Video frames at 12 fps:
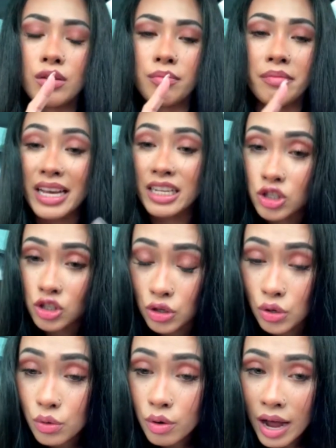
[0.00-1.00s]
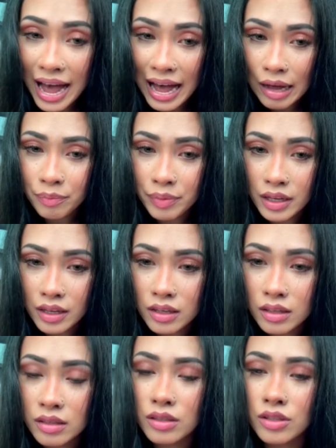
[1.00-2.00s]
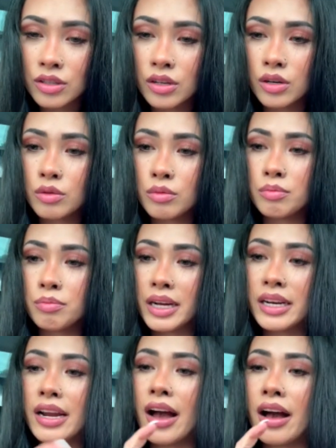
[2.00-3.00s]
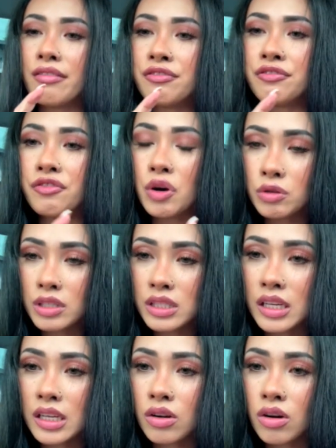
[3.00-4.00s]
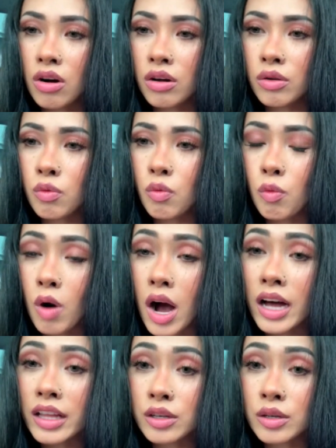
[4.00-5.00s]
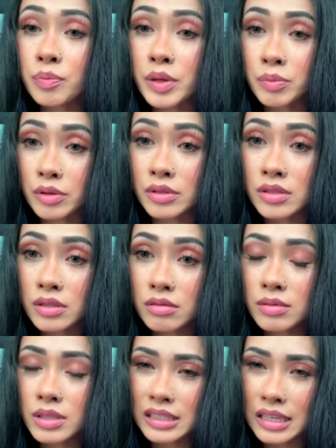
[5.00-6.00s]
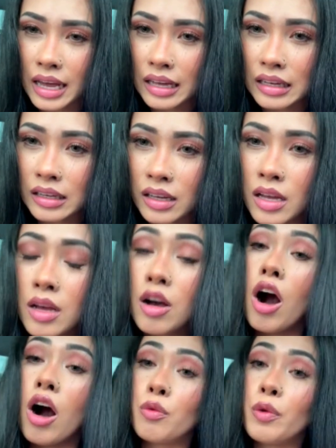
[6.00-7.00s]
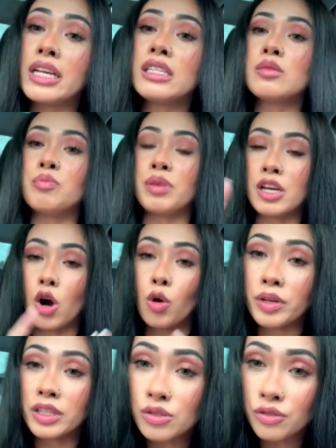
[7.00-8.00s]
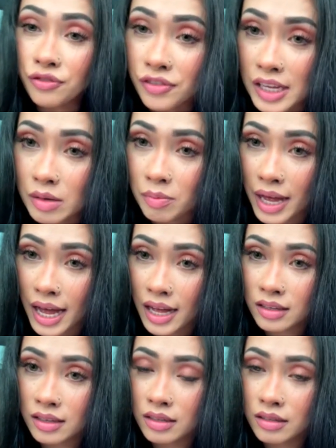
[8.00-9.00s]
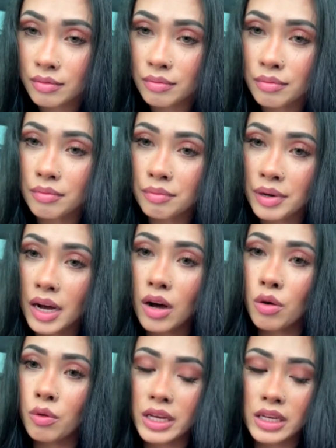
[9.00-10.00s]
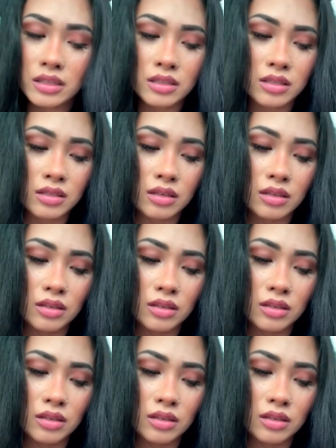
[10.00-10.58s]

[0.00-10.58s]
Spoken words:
makes you happy, but not focusing on what other people say. Always be open to feedback, but always,